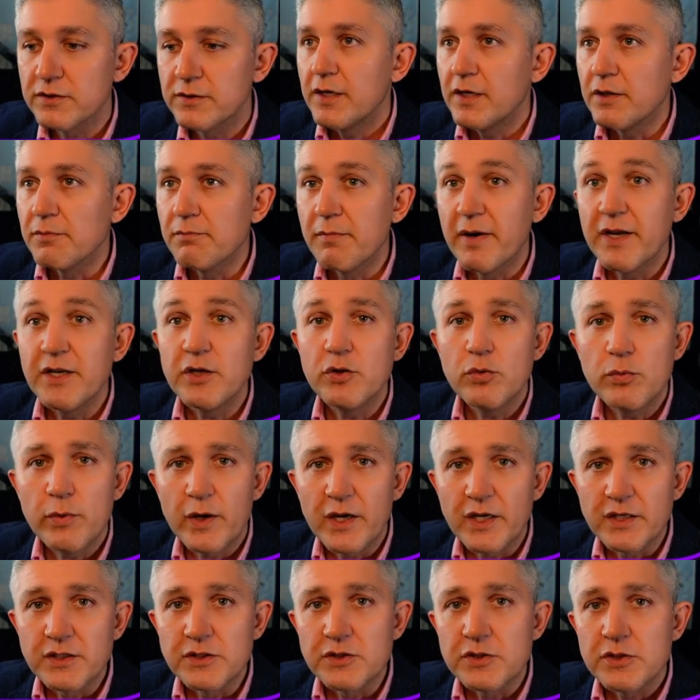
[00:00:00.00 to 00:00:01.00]
In many
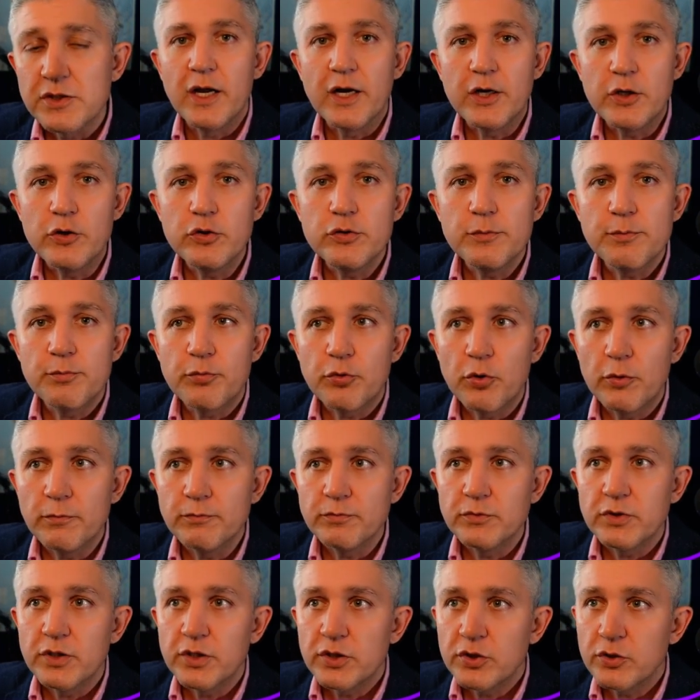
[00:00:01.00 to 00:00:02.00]
ways, a good
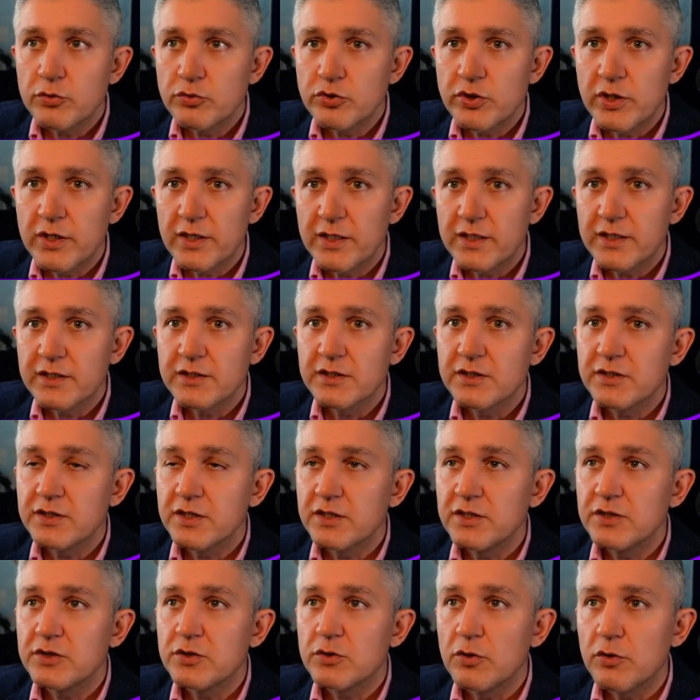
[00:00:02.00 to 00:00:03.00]
prompt usually
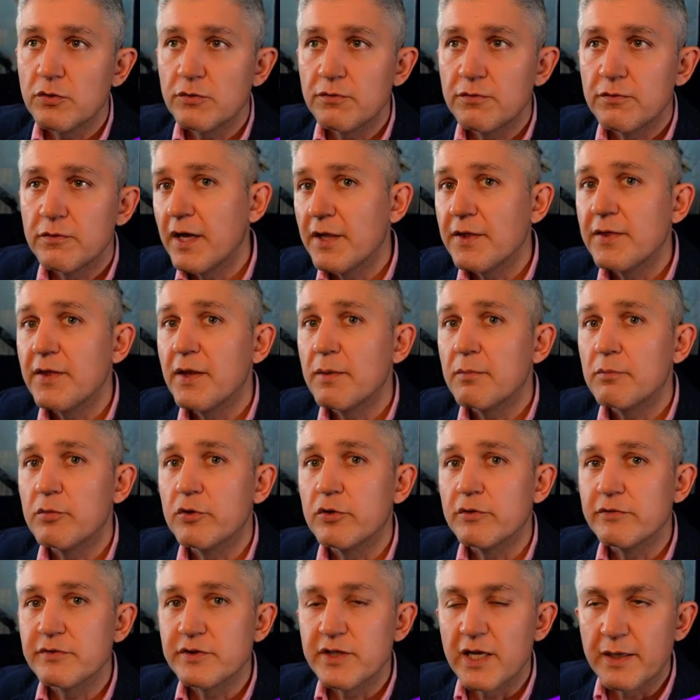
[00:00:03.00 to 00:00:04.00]
consists of a number
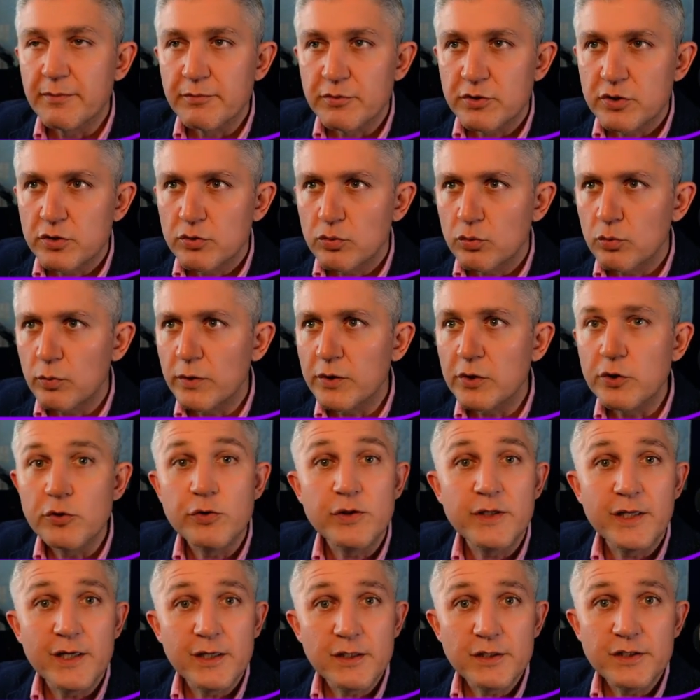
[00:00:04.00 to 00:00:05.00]
of steps, where you
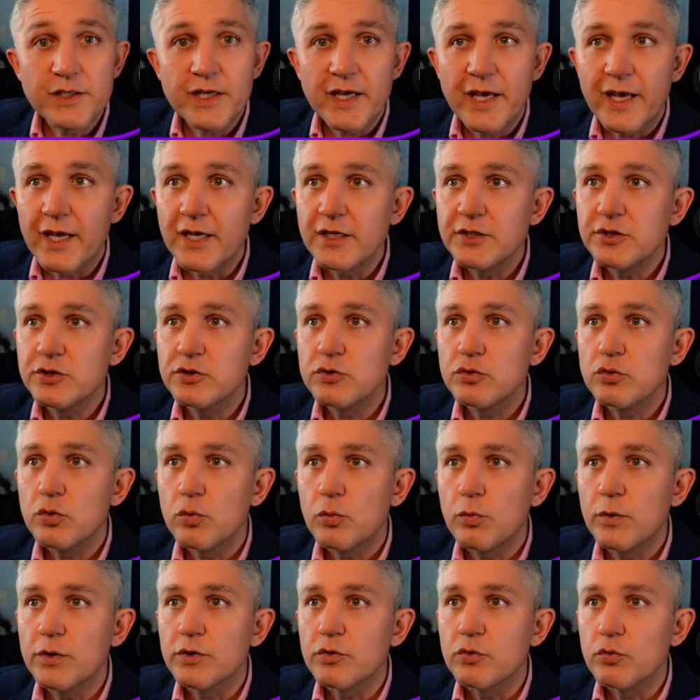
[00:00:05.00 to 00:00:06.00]
tell the agent
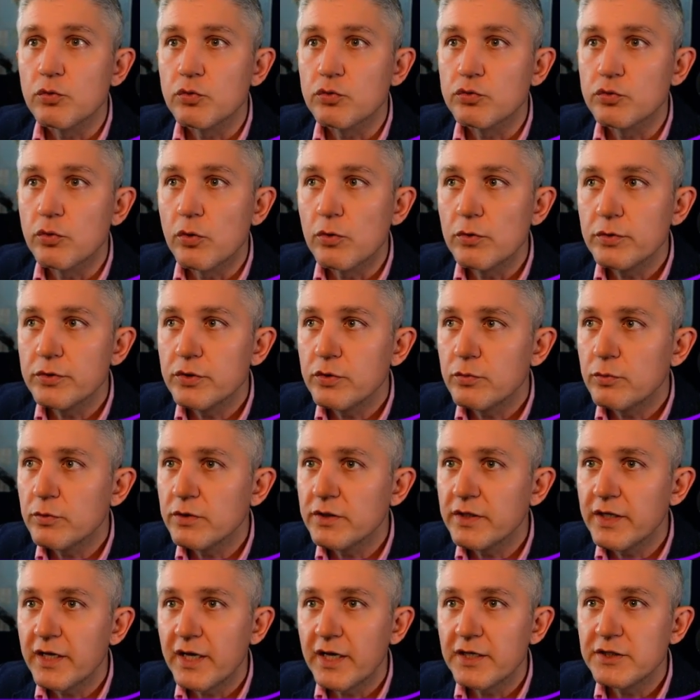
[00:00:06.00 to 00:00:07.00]
what role you
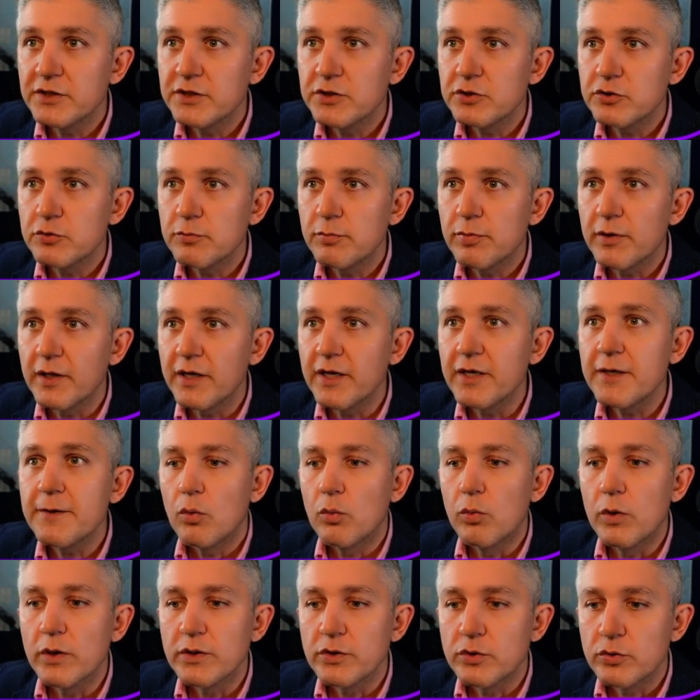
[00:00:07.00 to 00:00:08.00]
want the agent to play,
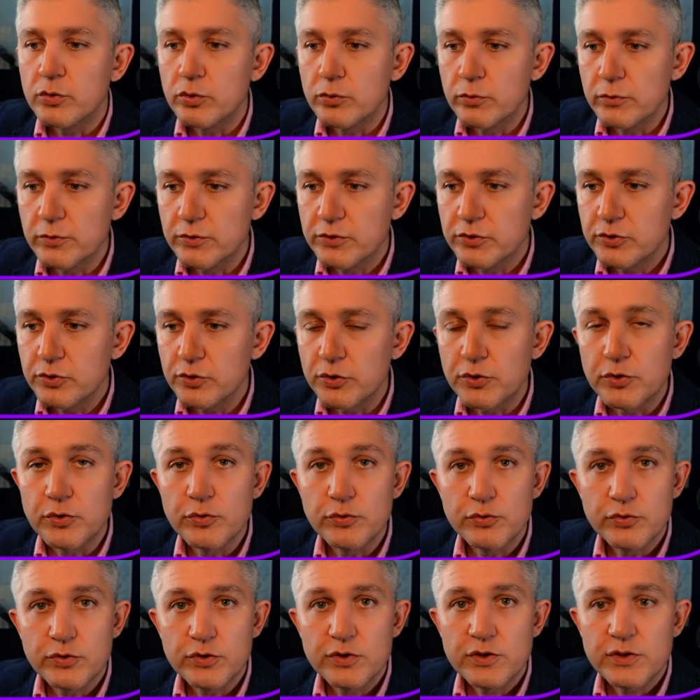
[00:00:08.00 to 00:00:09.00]
what tools to
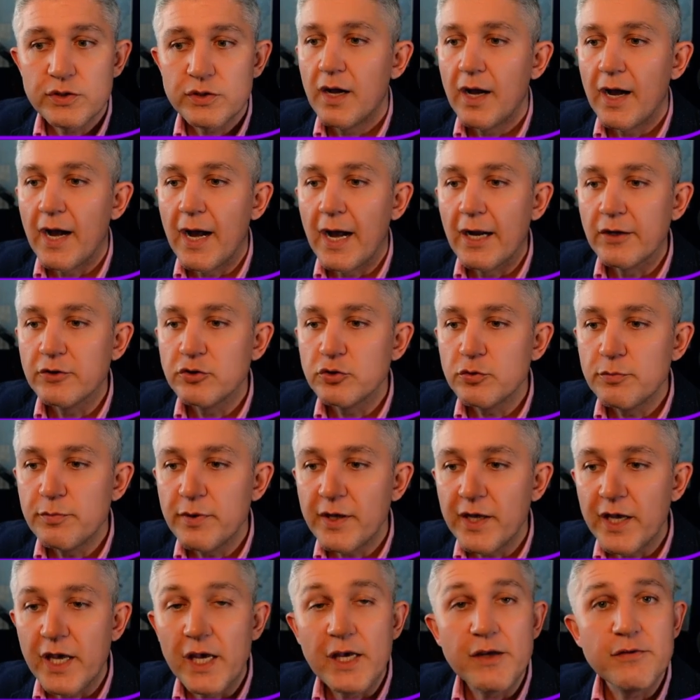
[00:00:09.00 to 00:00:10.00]
use, how to
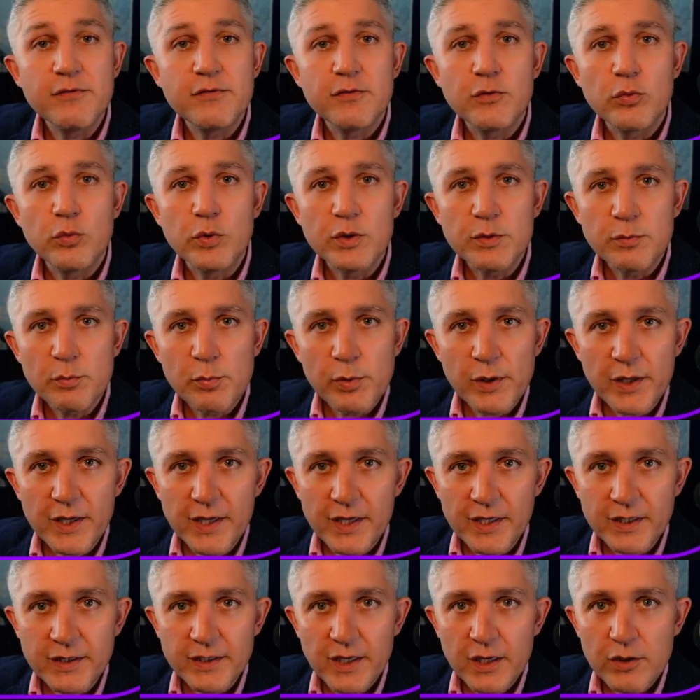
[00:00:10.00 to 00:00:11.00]
behave when
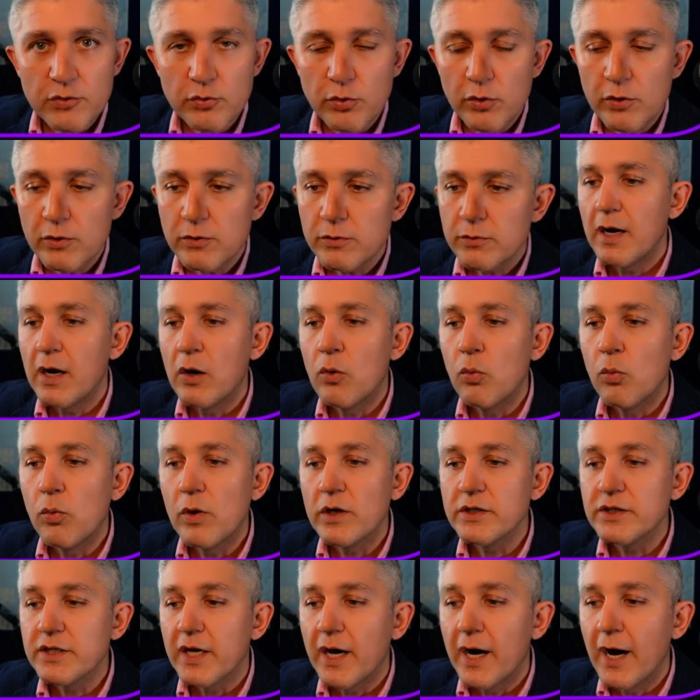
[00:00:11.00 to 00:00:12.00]
playing that role, and
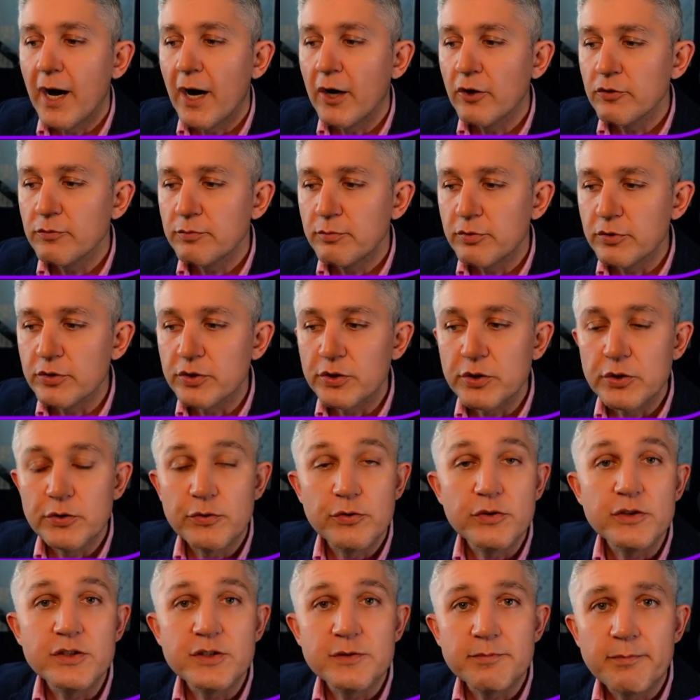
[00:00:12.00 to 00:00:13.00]
what output you
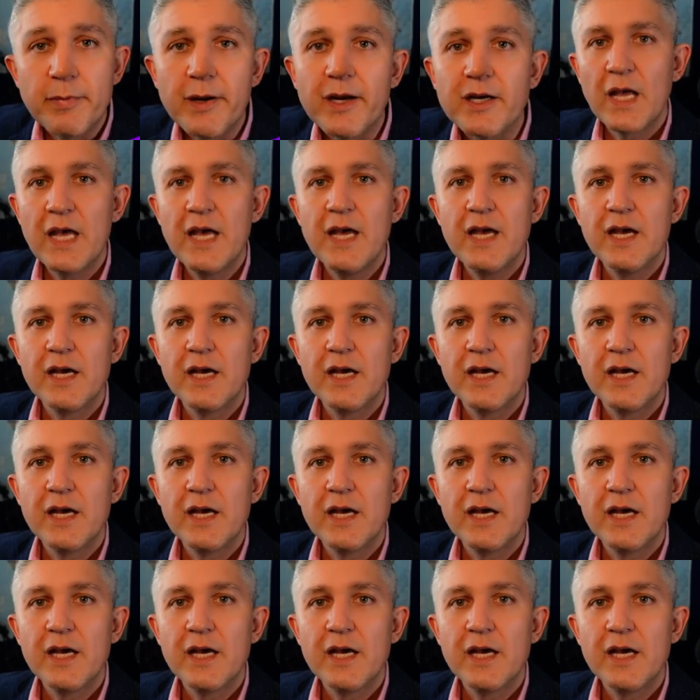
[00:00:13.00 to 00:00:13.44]
expect.